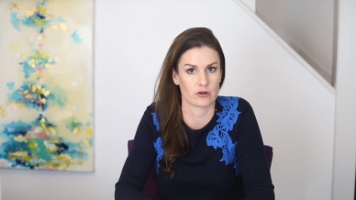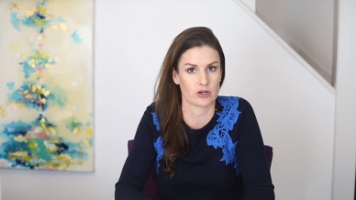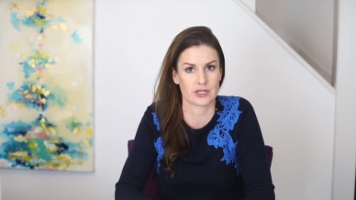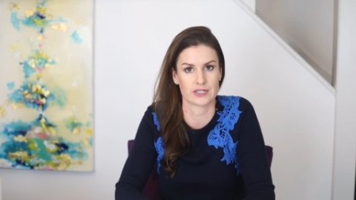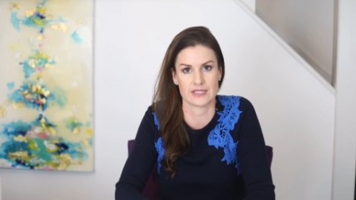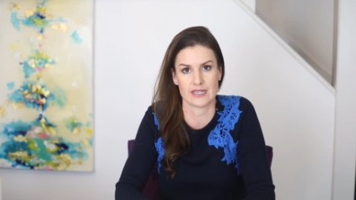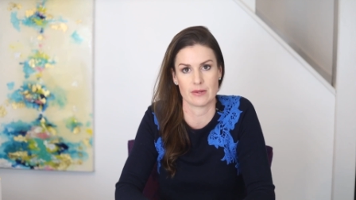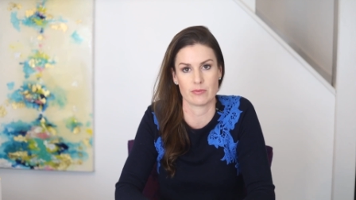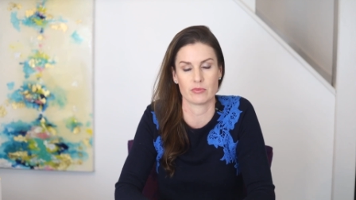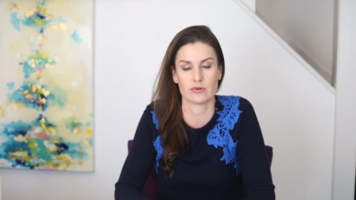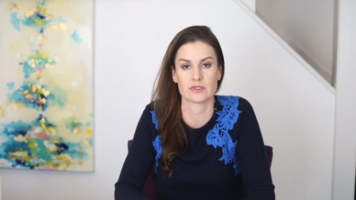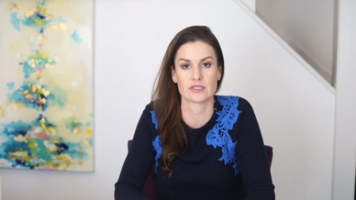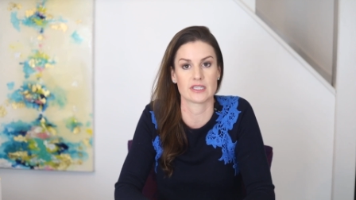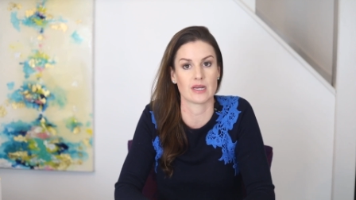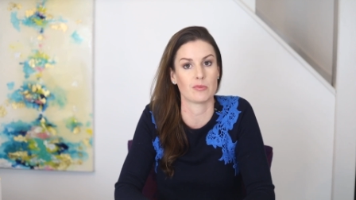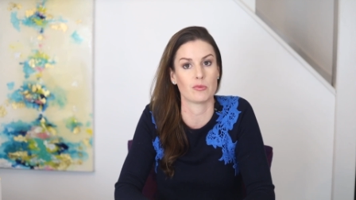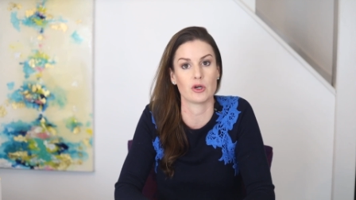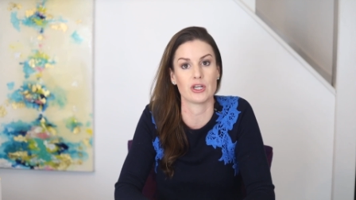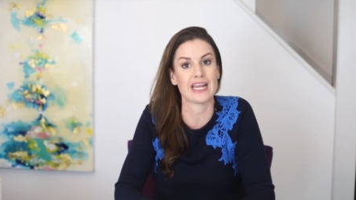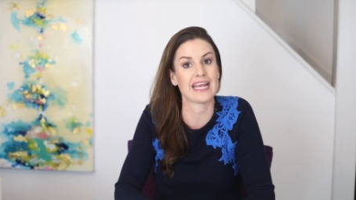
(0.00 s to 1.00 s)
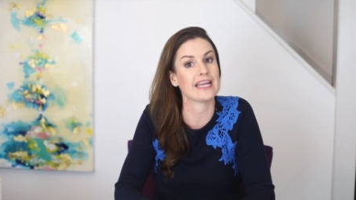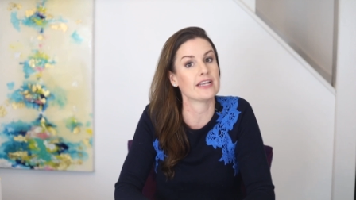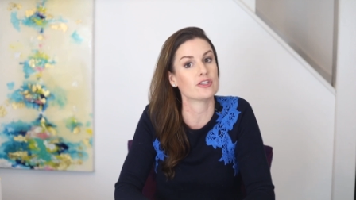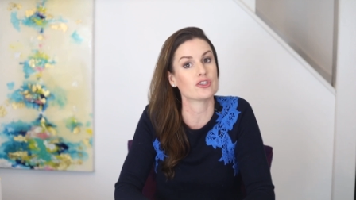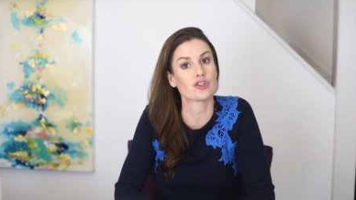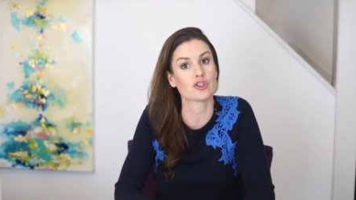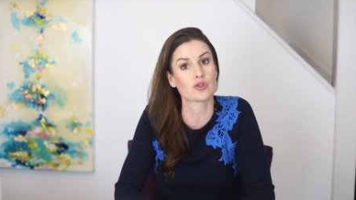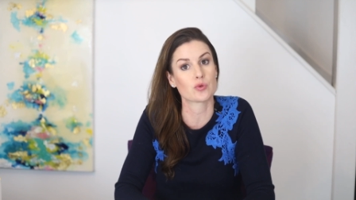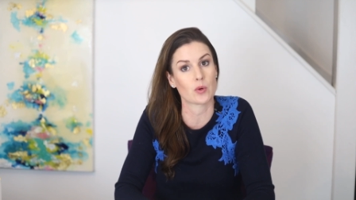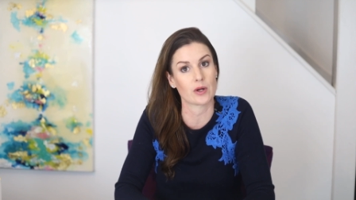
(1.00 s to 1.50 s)
for example, someone
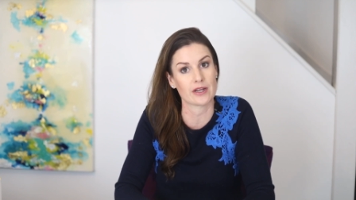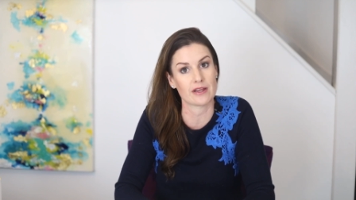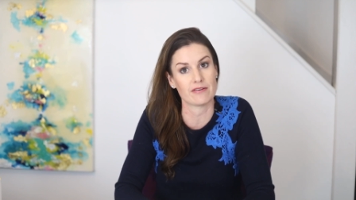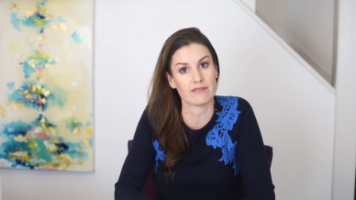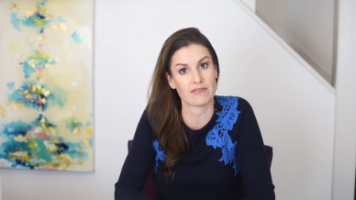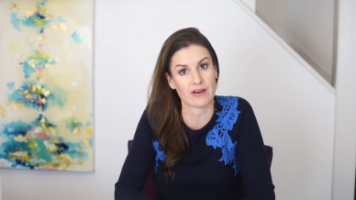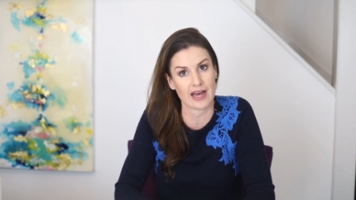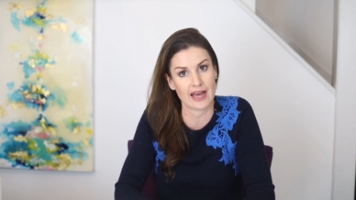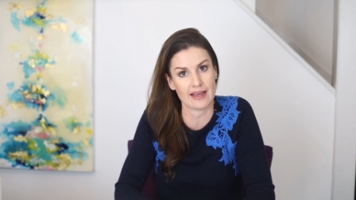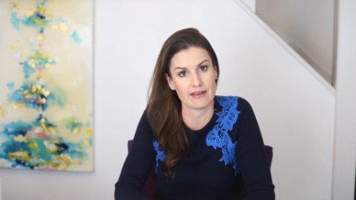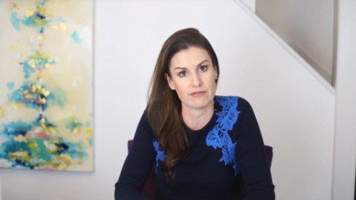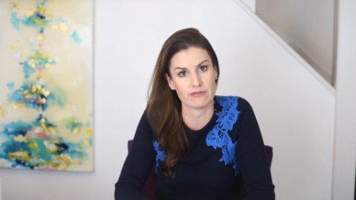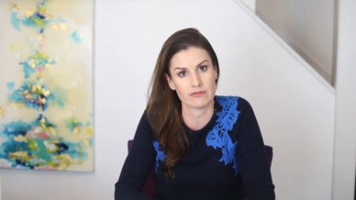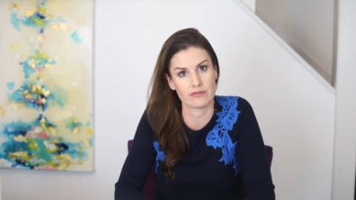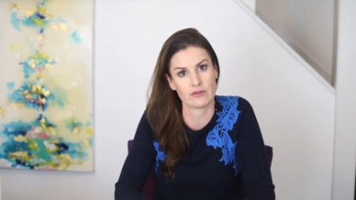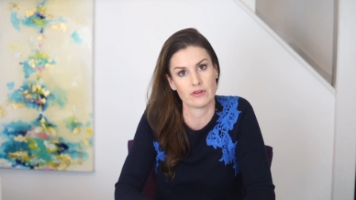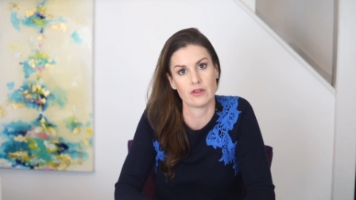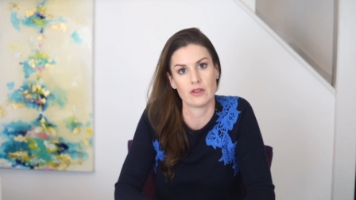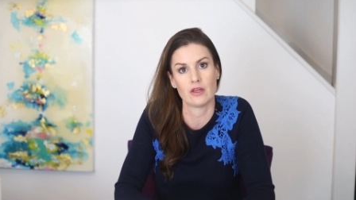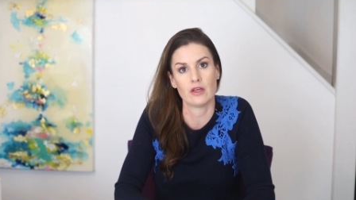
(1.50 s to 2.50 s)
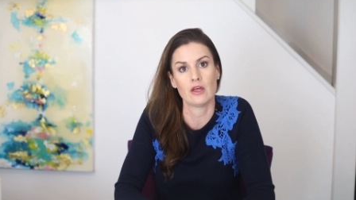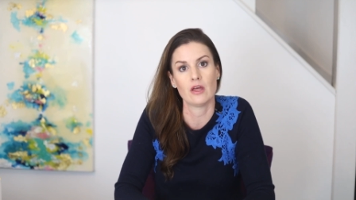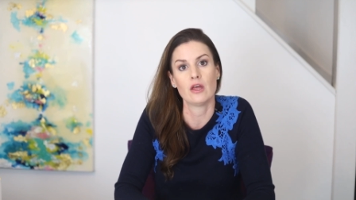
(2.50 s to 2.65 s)
age 25.